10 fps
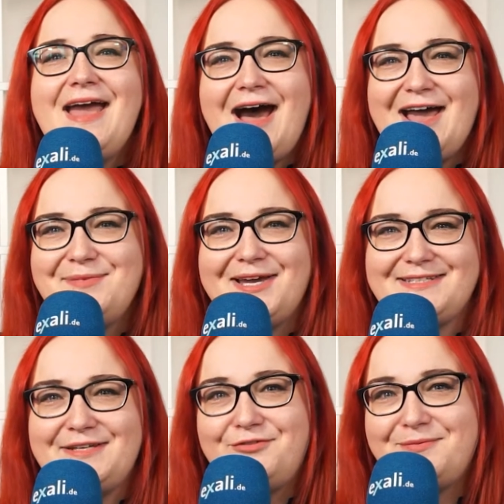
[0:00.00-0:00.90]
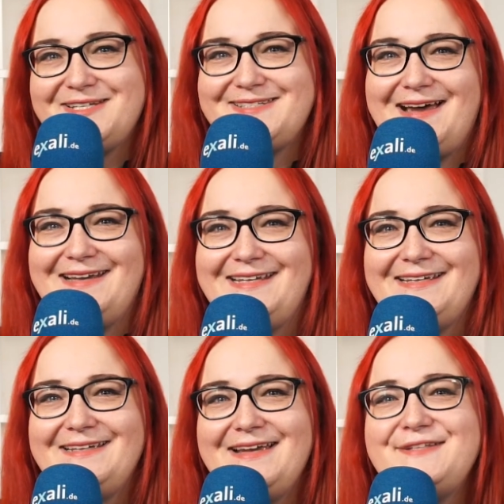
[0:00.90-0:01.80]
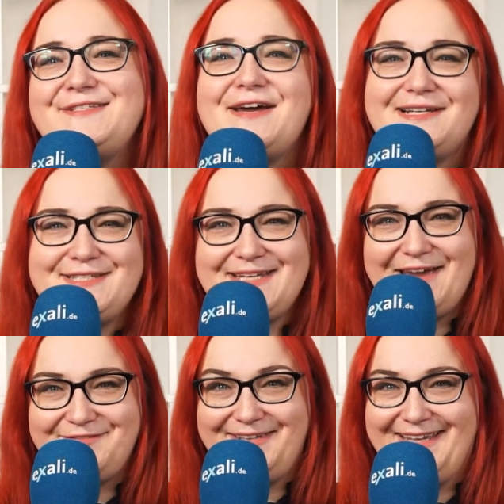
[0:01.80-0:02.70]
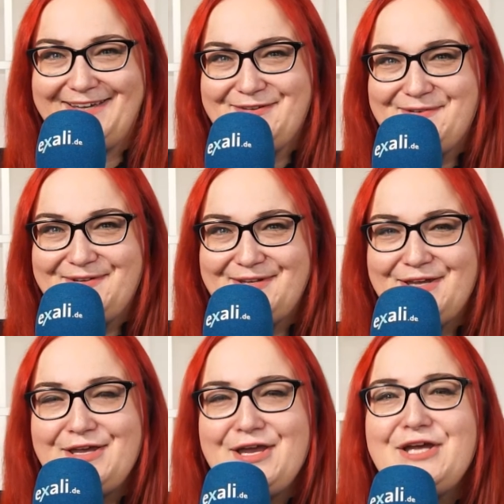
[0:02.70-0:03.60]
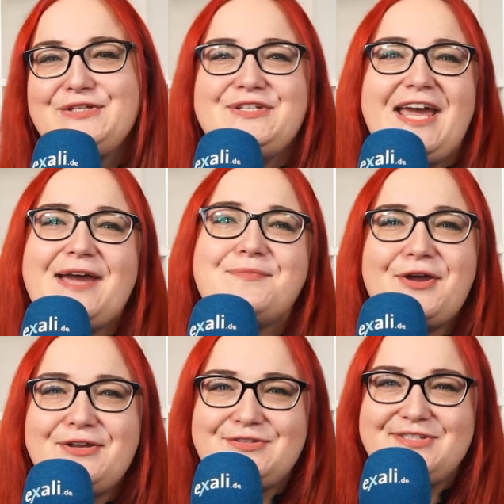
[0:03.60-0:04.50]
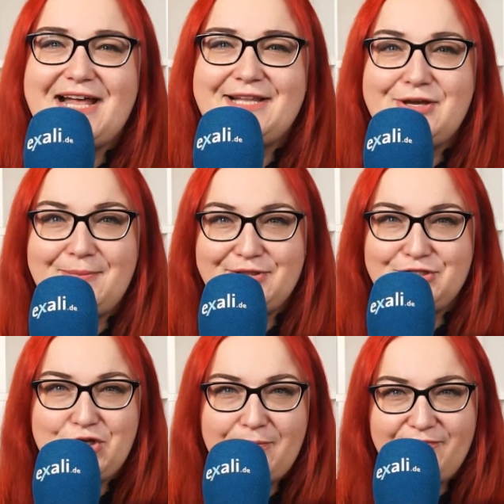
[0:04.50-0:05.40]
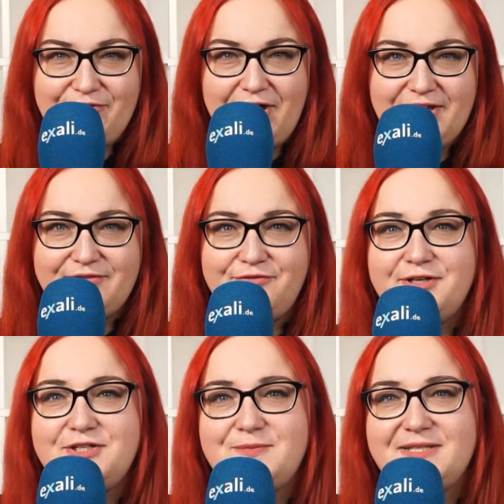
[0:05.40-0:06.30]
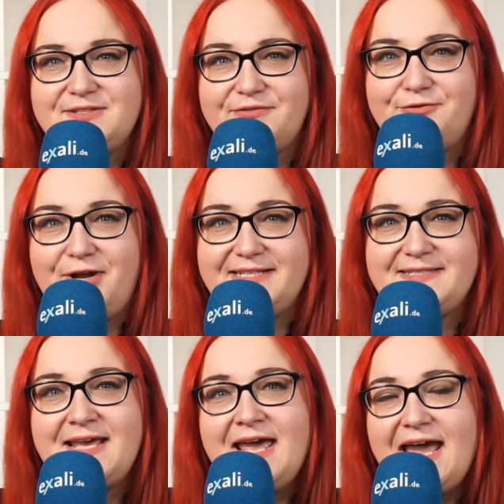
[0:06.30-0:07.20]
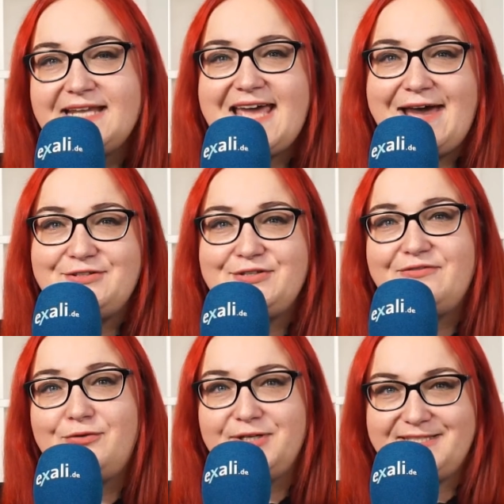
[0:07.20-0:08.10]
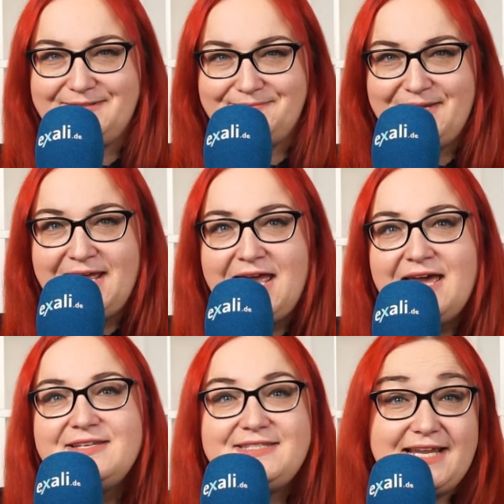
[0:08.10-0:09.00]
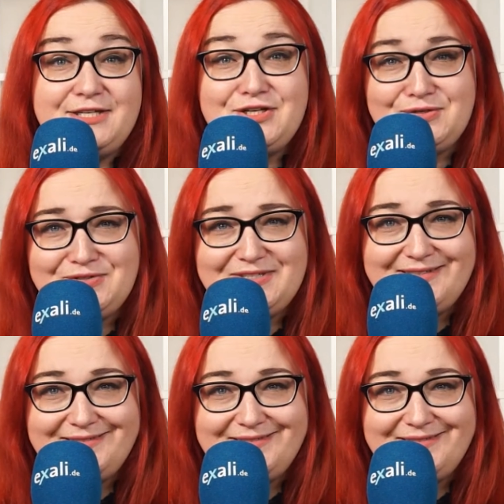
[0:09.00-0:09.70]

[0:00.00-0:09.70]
I'm Katrin from exali. It's nice to have you here. Today I'm going to tell you about the top 5 infringements of rights and how to avoid them. Stay tuned.